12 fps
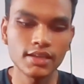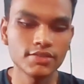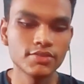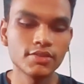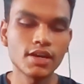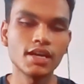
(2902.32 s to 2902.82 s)
Yeah,
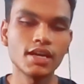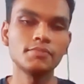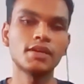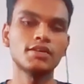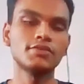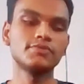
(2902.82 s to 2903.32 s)
so I'm
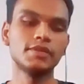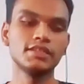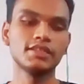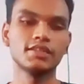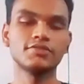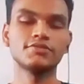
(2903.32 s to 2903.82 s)
out of
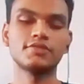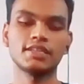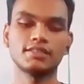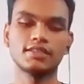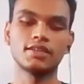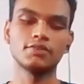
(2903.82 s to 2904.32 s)
medication
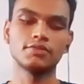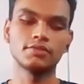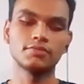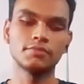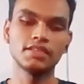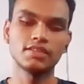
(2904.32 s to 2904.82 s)
right now.
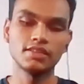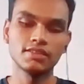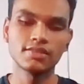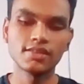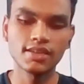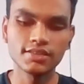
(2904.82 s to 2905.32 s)
The
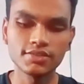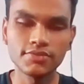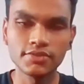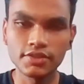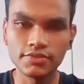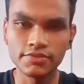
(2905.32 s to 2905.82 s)
medication lasted
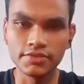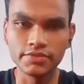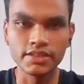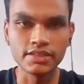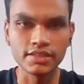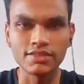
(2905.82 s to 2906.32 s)
for around
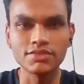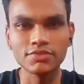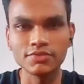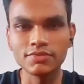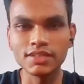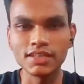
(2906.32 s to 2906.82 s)
15 days.
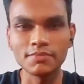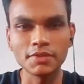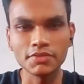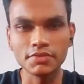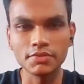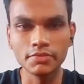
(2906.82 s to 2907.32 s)
So yeah,
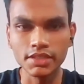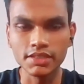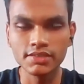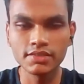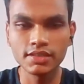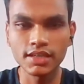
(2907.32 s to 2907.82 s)
about 2
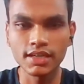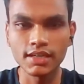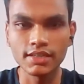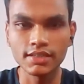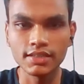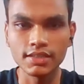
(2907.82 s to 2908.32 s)
weeks.
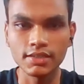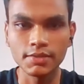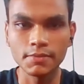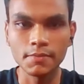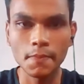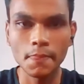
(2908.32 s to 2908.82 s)
And
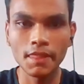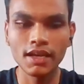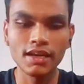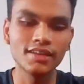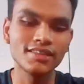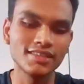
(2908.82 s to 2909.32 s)

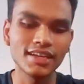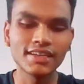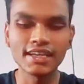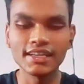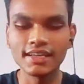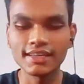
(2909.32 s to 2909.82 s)

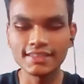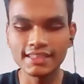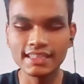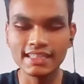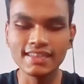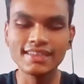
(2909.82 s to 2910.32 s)
again,
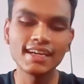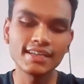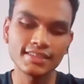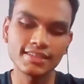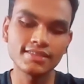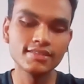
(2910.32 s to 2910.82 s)
in
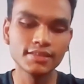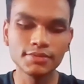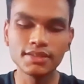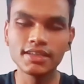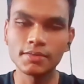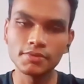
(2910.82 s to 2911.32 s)
that, there were
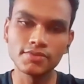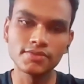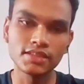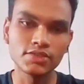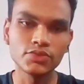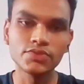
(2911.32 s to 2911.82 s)
a couple of
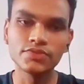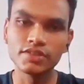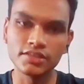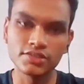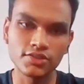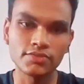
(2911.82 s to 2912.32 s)
things which
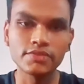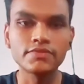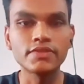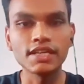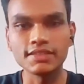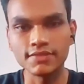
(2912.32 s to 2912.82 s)
finished off in
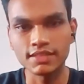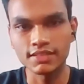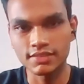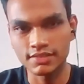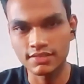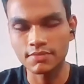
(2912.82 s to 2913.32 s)
5
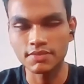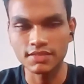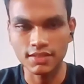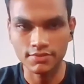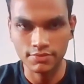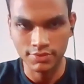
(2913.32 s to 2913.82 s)
days, and some
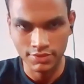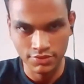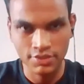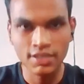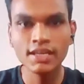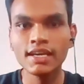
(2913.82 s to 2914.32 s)
stuff
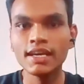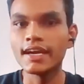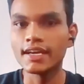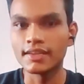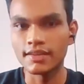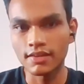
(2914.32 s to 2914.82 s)
which
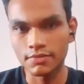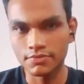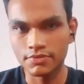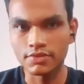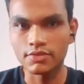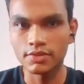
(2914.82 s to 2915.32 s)
ended up
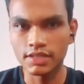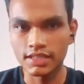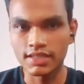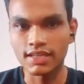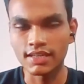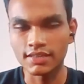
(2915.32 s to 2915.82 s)
for the
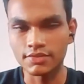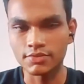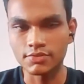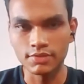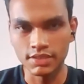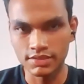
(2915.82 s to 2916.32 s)
entire 2
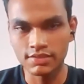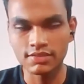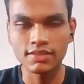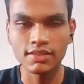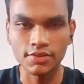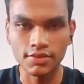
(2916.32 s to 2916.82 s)

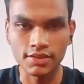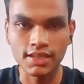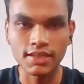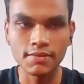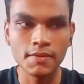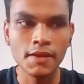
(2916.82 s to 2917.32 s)
weeks and all
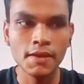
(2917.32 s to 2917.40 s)
that.